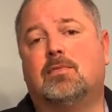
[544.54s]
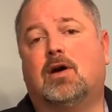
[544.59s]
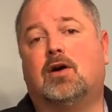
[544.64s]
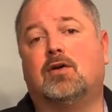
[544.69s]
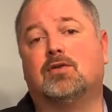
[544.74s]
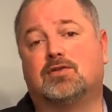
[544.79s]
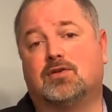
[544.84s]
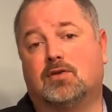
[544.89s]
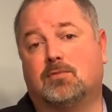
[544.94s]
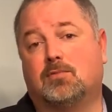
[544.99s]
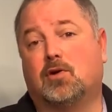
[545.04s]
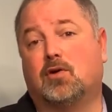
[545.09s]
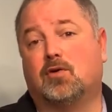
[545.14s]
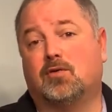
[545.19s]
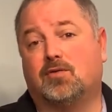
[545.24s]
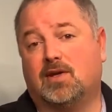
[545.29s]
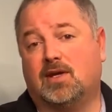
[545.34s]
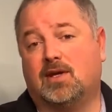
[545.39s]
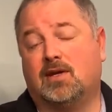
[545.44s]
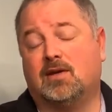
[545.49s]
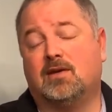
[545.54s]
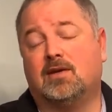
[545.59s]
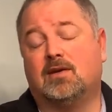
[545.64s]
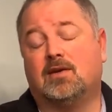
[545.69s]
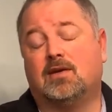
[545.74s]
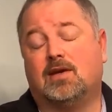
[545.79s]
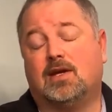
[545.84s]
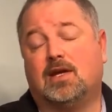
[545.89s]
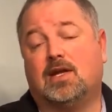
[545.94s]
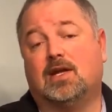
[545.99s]
also per the
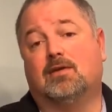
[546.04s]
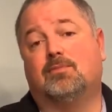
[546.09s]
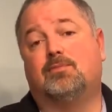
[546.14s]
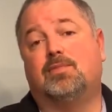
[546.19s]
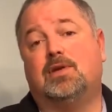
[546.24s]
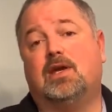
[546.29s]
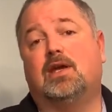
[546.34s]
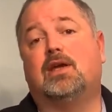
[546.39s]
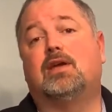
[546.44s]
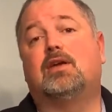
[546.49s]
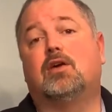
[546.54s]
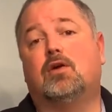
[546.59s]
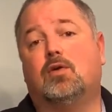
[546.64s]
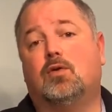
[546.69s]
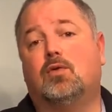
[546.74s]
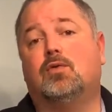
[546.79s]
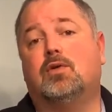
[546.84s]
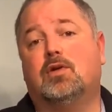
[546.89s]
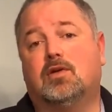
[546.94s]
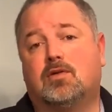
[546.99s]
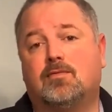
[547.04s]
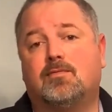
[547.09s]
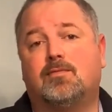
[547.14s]
NFPA code.